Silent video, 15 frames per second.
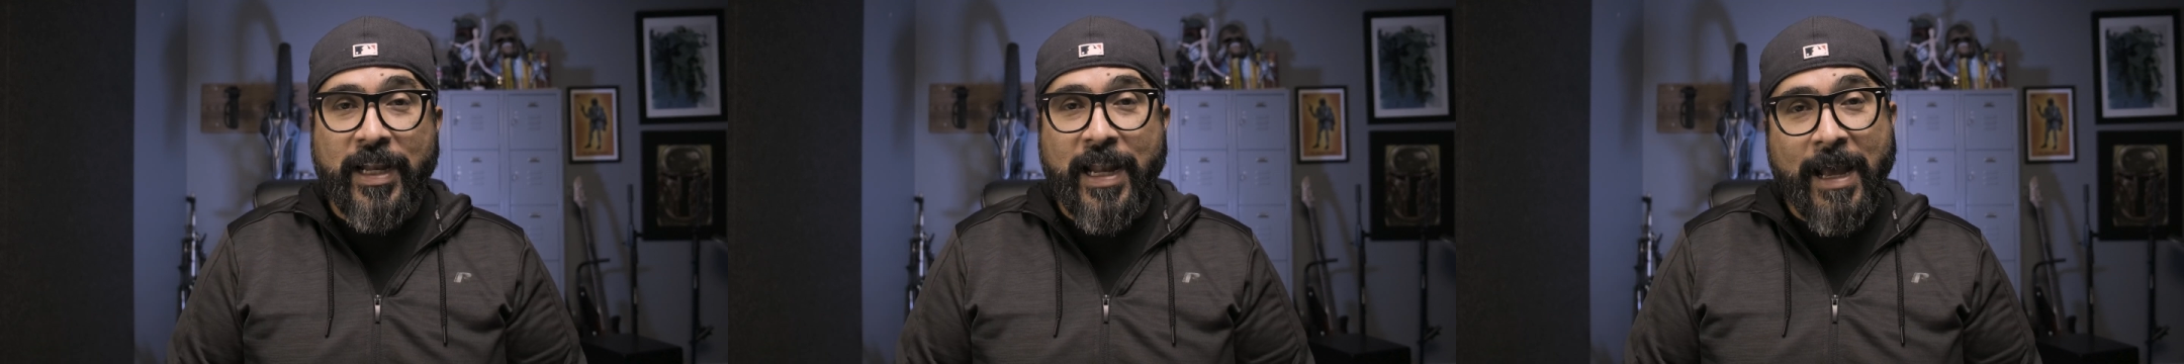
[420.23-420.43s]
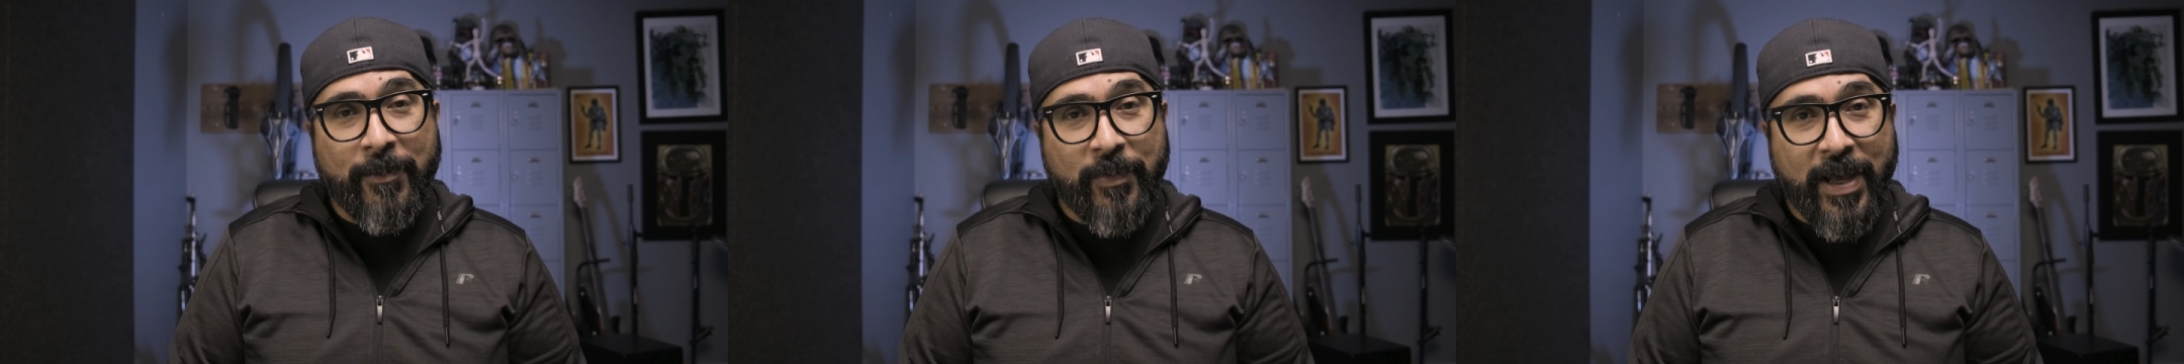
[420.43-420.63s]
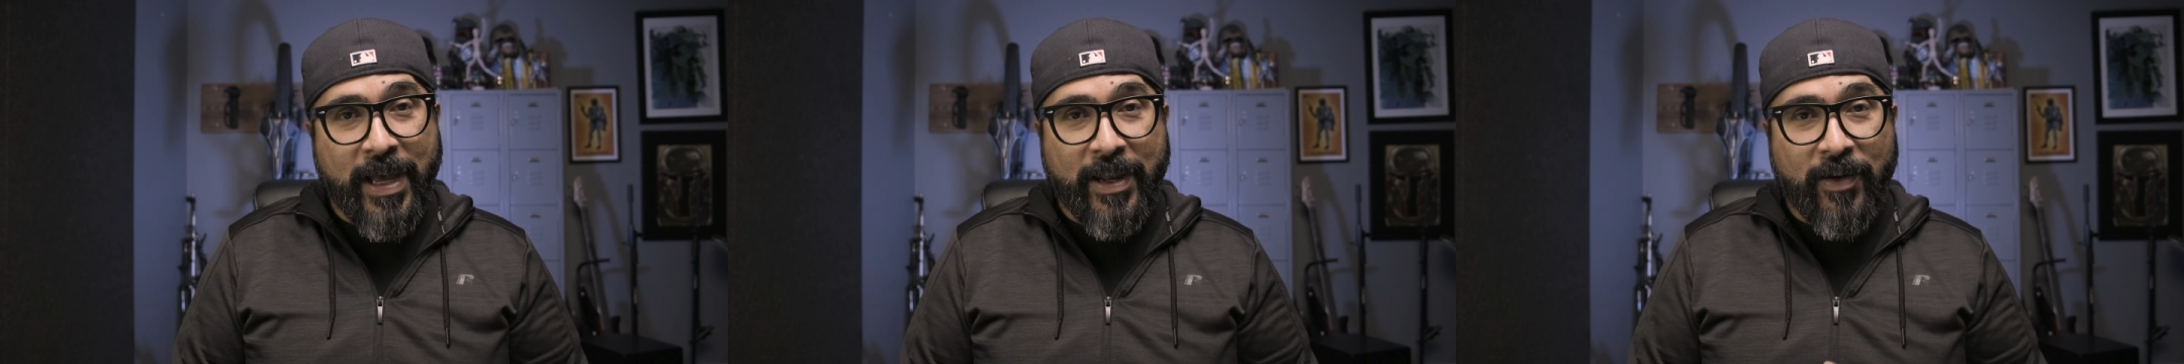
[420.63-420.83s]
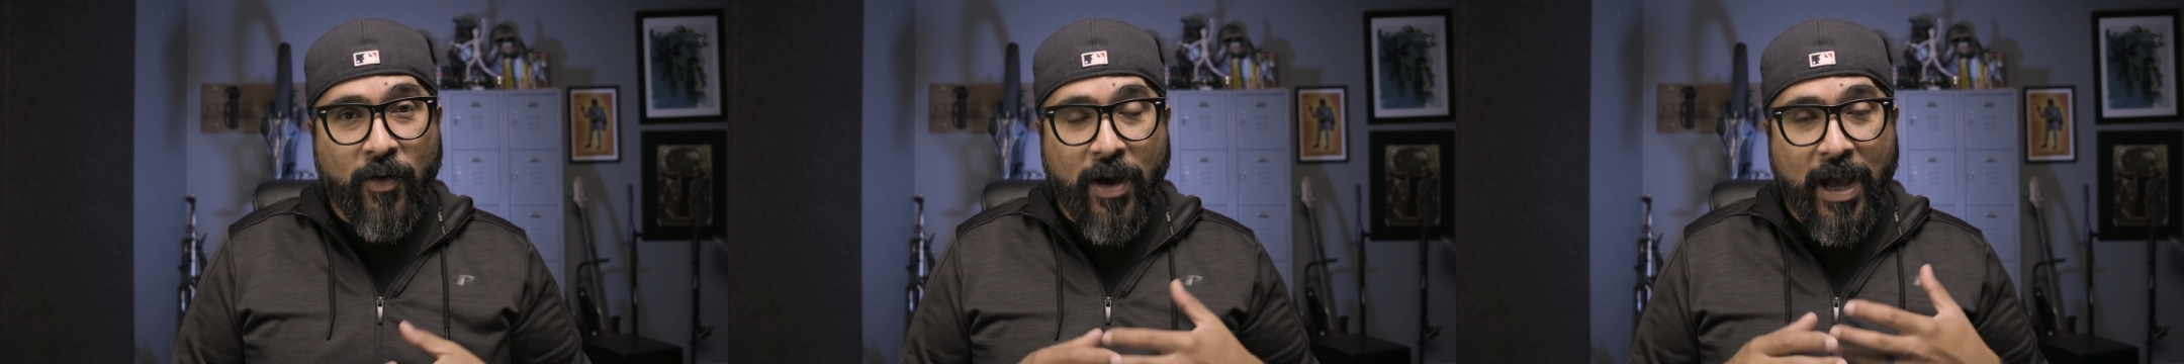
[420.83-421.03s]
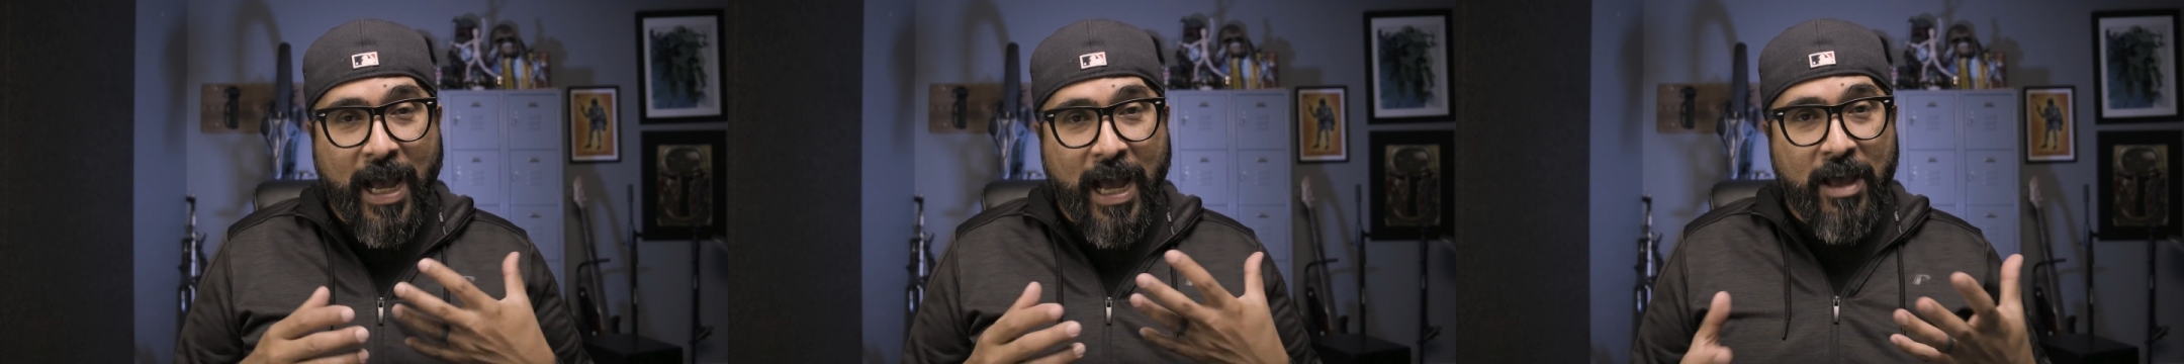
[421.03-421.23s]
an iPad,
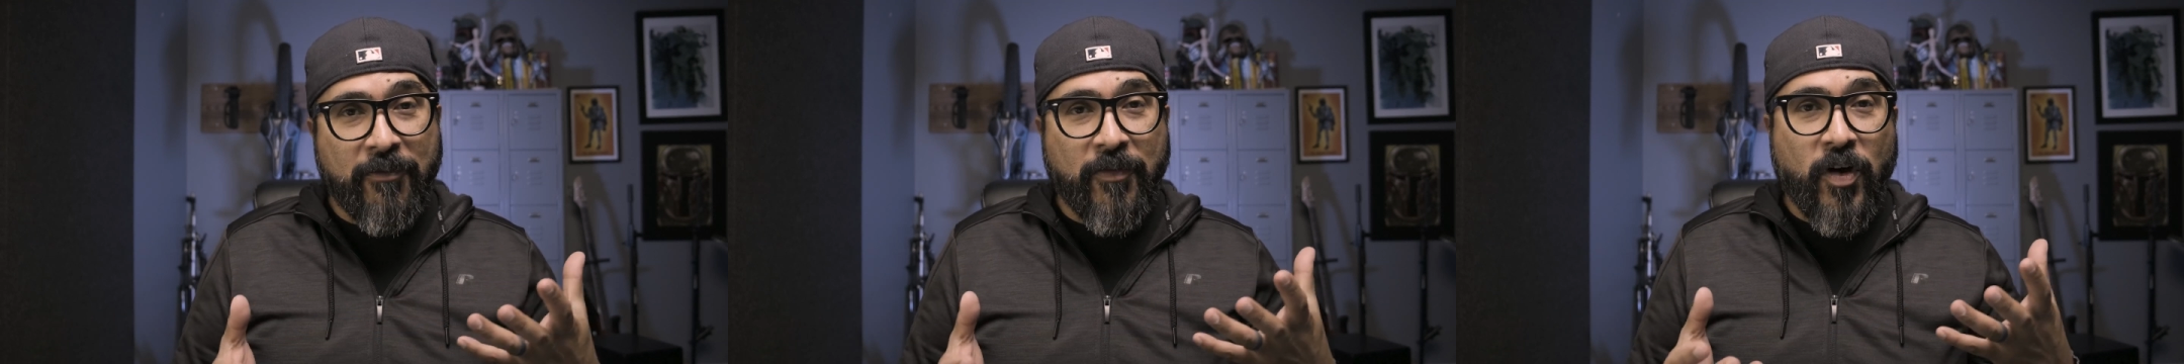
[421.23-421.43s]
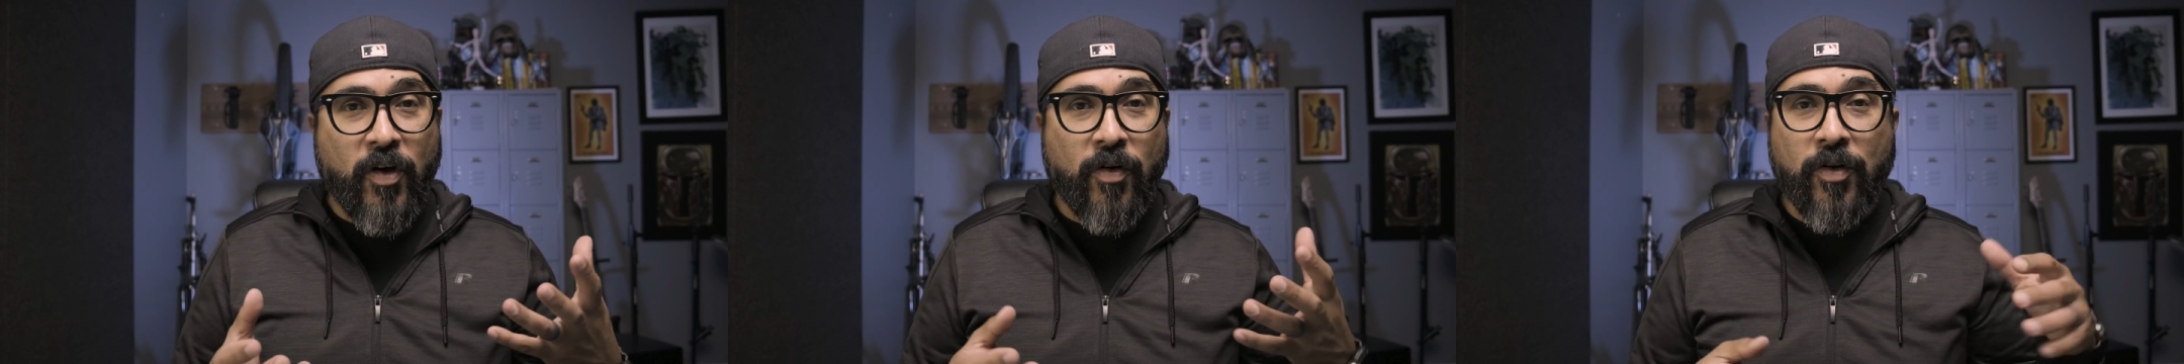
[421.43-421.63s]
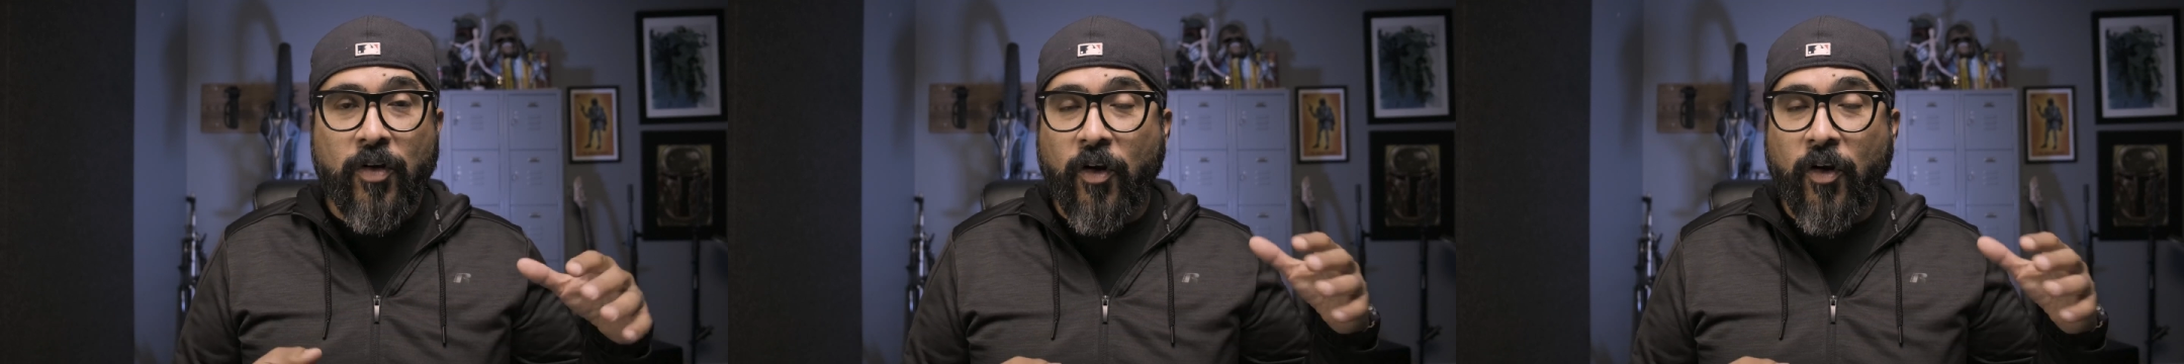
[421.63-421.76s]
iPhone,